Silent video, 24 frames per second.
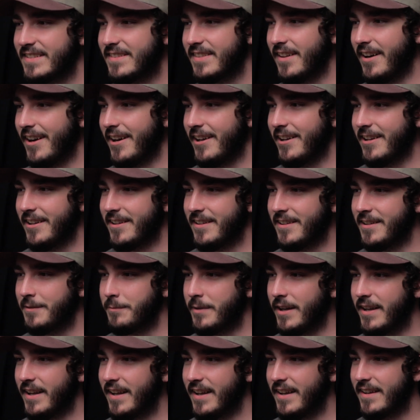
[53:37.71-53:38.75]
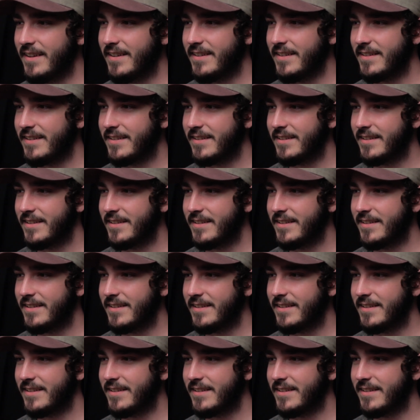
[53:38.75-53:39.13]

thought in my head.